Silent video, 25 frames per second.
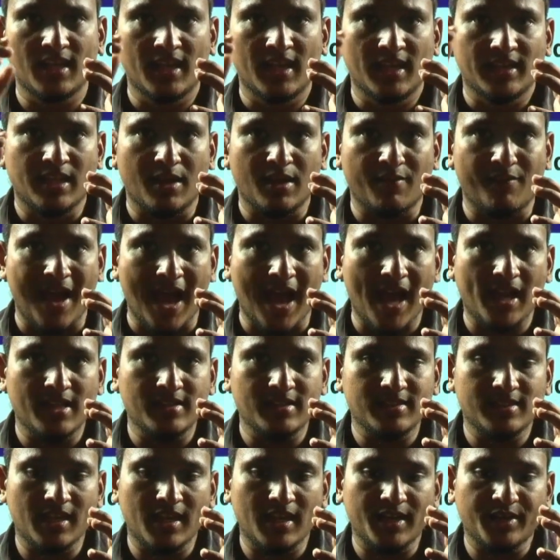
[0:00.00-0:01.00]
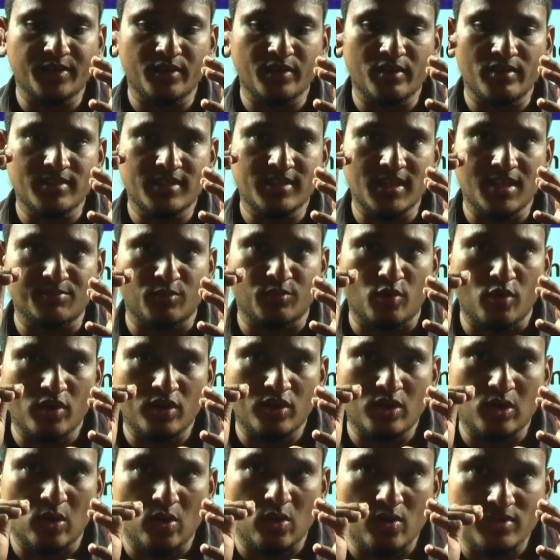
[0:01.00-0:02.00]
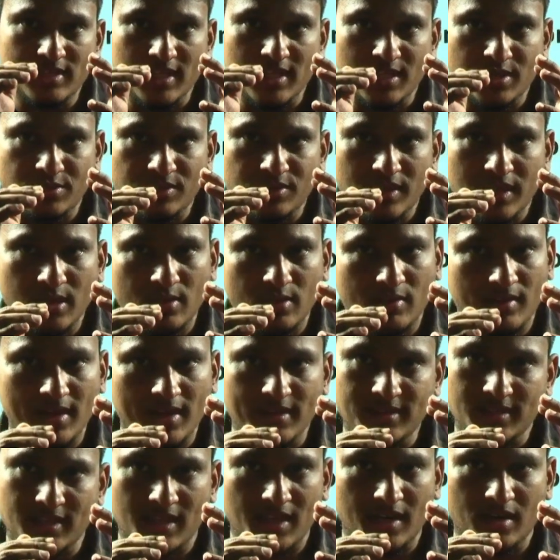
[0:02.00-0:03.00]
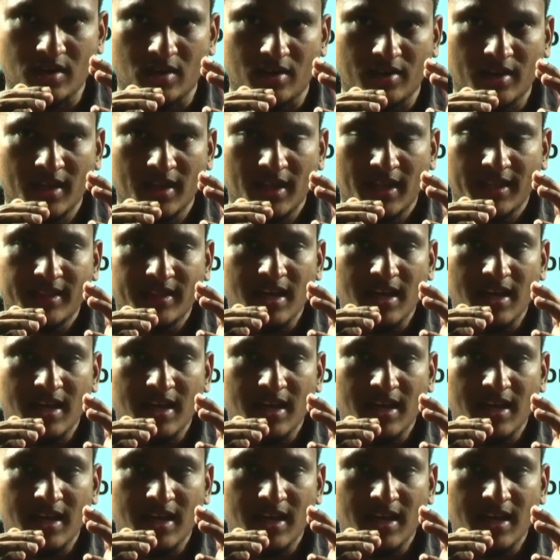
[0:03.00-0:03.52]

the valence electrons are more closer to the nucleus or not?